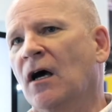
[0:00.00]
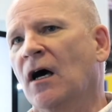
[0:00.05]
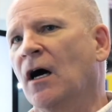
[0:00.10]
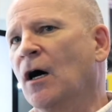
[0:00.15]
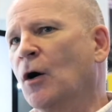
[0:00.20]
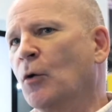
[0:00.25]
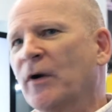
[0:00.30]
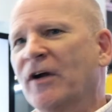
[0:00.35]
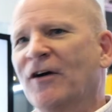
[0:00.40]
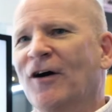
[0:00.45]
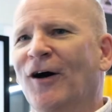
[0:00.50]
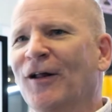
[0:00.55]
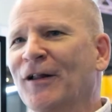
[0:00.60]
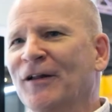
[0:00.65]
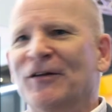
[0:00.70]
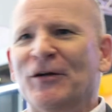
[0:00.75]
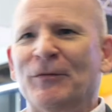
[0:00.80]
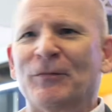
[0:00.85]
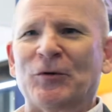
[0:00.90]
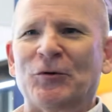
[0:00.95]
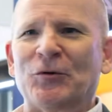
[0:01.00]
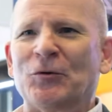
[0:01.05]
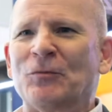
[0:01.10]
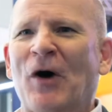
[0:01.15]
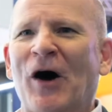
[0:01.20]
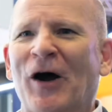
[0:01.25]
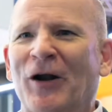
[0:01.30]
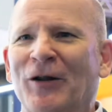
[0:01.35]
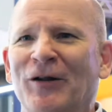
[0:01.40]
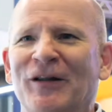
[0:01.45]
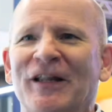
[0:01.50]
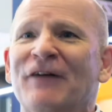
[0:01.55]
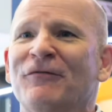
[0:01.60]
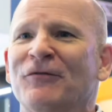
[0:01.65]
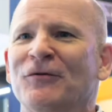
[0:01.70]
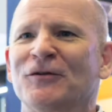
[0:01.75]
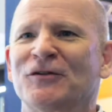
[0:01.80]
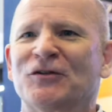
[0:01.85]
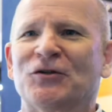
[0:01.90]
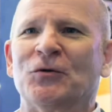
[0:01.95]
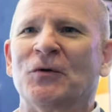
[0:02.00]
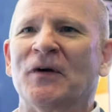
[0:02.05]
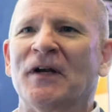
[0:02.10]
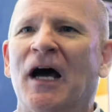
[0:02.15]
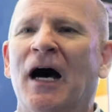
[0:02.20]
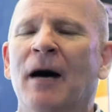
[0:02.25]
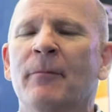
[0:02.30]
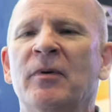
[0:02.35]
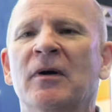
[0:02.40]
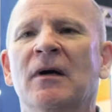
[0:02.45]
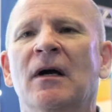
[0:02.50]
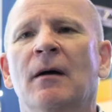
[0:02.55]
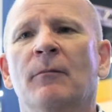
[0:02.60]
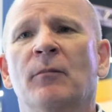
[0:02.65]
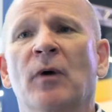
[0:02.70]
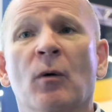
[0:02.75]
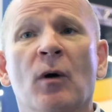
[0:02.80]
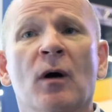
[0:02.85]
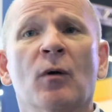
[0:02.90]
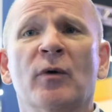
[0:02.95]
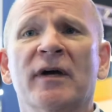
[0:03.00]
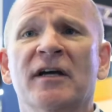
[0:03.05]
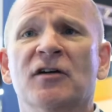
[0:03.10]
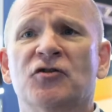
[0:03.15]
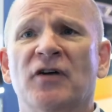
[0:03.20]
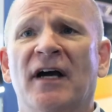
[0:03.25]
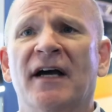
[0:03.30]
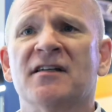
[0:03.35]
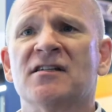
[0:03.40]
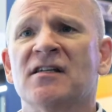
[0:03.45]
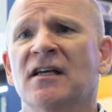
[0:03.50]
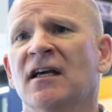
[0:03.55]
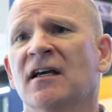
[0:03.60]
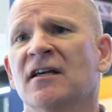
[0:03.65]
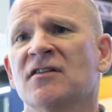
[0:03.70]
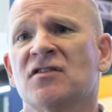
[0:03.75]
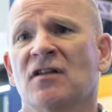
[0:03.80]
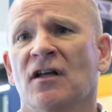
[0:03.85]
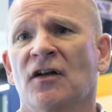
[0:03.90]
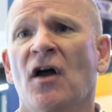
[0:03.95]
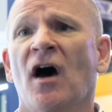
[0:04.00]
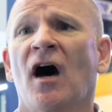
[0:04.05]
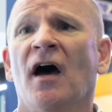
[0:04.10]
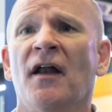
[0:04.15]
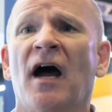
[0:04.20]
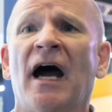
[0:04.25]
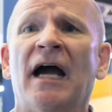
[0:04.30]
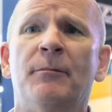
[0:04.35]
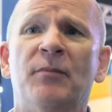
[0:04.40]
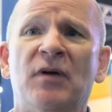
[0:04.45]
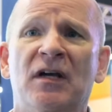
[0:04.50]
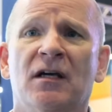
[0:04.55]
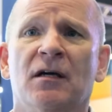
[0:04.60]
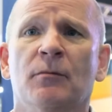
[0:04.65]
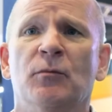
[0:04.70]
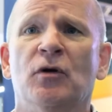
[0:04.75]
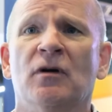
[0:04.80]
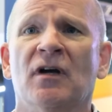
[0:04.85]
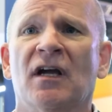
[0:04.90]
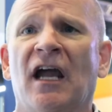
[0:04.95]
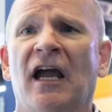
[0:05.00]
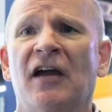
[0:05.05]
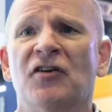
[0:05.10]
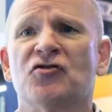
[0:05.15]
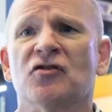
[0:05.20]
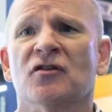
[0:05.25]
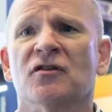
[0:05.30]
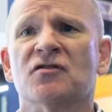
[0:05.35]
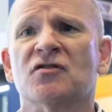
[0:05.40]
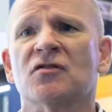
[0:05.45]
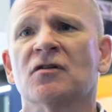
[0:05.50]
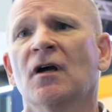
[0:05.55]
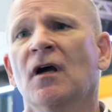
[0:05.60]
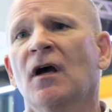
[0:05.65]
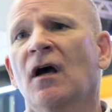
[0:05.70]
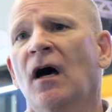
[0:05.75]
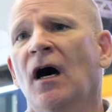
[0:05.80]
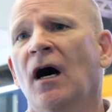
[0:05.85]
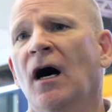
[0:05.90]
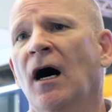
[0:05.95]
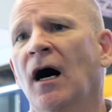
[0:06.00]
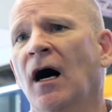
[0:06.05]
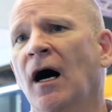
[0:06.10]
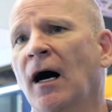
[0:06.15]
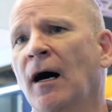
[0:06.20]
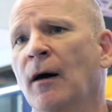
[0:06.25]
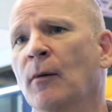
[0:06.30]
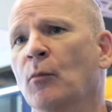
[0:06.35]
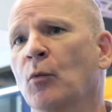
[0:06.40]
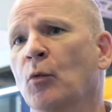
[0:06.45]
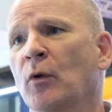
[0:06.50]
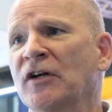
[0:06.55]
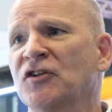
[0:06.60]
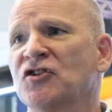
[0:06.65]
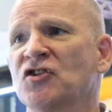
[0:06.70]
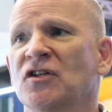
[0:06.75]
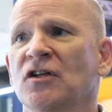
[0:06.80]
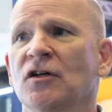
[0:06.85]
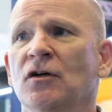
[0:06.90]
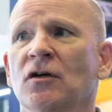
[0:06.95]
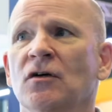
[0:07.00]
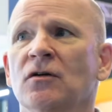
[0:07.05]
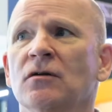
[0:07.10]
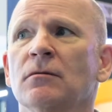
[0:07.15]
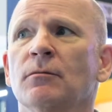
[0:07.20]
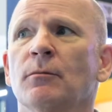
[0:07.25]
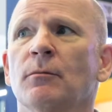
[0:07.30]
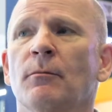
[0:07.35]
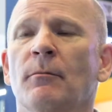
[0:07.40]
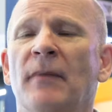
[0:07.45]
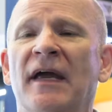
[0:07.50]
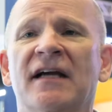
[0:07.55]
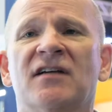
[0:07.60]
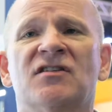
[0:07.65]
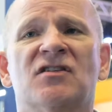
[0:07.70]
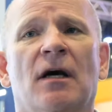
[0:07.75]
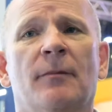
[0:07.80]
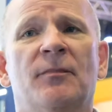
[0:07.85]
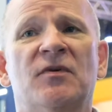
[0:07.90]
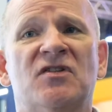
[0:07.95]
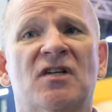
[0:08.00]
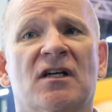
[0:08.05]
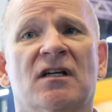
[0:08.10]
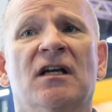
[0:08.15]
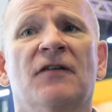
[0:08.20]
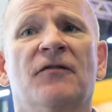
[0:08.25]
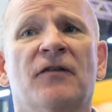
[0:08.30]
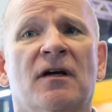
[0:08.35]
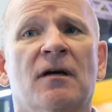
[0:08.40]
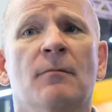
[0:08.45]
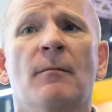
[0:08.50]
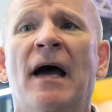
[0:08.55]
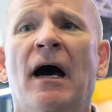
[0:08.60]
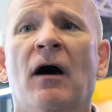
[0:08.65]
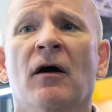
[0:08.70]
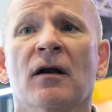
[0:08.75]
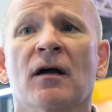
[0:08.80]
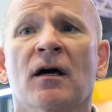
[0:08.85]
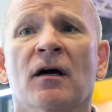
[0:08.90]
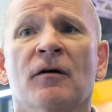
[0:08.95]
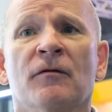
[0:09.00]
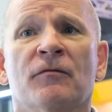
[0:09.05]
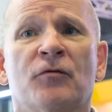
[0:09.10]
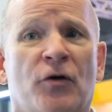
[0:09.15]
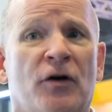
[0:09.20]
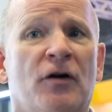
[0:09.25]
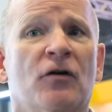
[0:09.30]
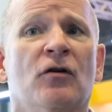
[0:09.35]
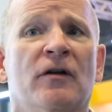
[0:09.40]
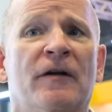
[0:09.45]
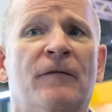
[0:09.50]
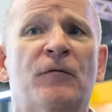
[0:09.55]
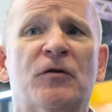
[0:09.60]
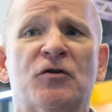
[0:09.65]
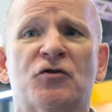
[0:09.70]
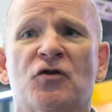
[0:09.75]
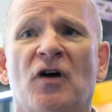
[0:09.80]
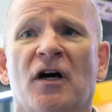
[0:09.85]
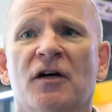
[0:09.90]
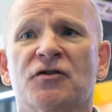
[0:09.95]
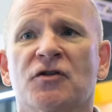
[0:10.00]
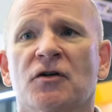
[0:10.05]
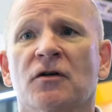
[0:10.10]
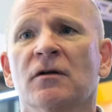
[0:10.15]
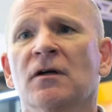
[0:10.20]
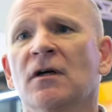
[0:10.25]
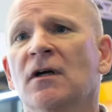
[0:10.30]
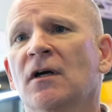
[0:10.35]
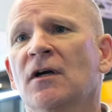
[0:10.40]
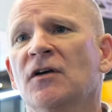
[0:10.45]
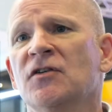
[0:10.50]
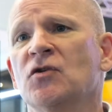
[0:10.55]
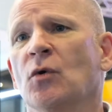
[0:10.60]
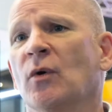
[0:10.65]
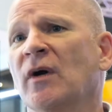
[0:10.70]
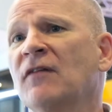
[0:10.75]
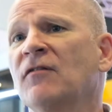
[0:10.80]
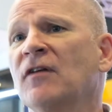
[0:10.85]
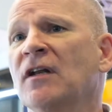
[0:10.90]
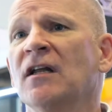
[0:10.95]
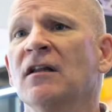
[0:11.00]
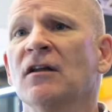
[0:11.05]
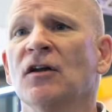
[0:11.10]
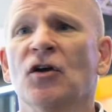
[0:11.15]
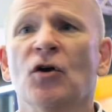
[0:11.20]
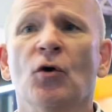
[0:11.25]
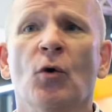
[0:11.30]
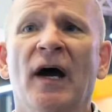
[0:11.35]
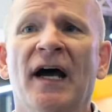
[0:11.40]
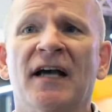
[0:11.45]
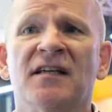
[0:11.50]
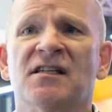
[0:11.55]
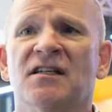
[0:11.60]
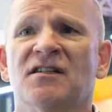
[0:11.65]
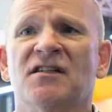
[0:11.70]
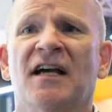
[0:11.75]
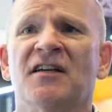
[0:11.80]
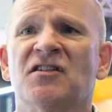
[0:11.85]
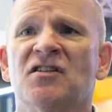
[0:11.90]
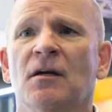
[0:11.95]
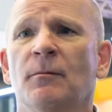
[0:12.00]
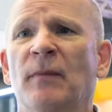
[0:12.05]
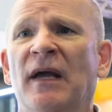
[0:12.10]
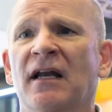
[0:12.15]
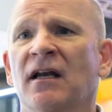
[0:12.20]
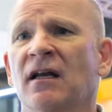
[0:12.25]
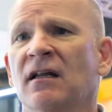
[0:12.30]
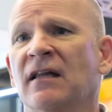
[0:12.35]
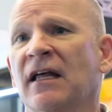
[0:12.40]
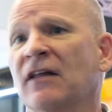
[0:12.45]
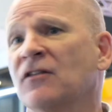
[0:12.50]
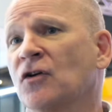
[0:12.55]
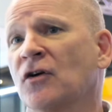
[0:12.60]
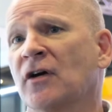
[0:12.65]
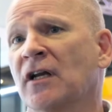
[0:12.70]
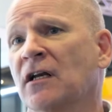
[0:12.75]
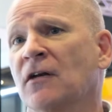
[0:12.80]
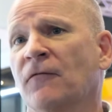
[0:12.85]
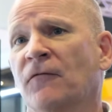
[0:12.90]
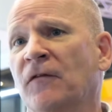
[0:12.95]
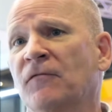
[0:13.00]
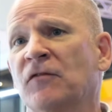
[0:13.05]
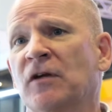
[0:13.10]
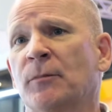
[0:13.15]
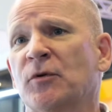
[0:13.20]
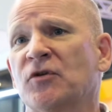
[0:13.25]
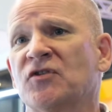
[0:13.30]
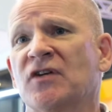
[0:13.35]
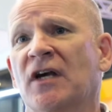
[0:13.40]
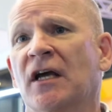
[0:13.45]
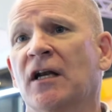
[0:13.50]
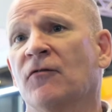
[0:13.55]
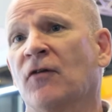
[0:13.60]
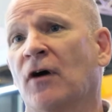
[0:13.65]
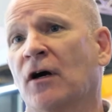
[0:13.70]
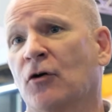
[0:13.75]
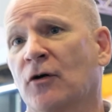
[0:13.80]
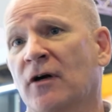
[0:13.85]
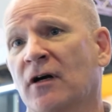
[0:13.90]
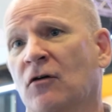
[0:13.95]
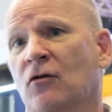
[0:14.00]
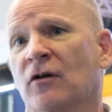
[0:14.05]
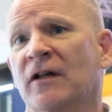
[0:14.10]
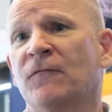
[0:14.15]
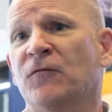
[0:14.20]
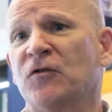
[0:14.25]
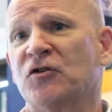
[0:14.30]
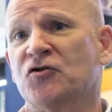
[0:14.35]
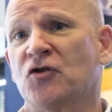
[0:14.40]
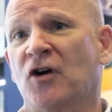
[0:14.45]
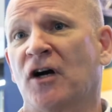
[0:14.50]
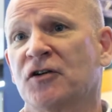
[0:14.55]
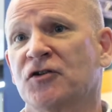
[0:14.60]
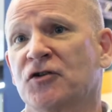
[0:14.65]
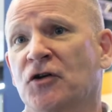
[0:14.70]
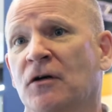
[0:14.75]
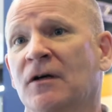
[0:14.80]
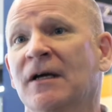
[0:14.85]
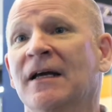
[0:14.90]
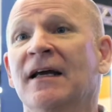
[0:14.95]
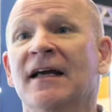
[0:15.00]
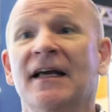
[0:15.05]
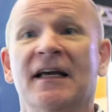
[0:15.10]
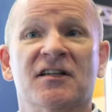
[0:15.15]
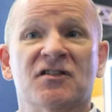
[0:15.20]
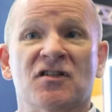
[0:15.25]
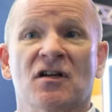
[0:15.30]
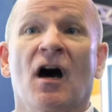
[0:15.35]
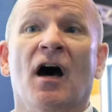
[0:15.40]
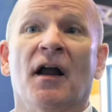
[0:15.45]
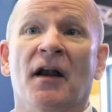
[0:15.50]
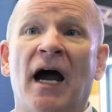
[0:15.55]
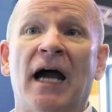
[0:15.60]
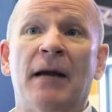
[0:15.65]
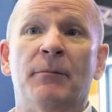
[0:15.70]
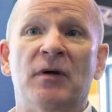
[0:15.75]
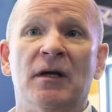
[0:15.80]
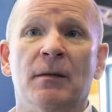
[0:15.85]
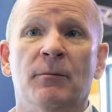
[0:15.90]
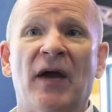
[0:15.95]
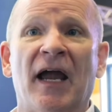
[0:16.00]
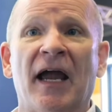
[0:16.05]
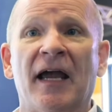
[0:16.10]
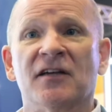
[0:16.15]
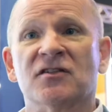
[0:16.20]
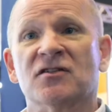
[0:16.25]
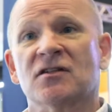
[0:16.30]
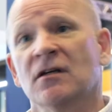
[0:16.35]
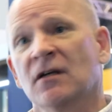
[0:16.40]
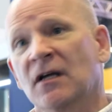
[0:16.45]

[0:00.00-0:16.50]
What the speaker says: We call it in the Purdue model level 2 and up. But what we address is the non-IP communications, which still makes up a significant amount of critical infrastructure. So even in the US, it's estimated that 30 to 50% of our critical infrastructure is non-IP based.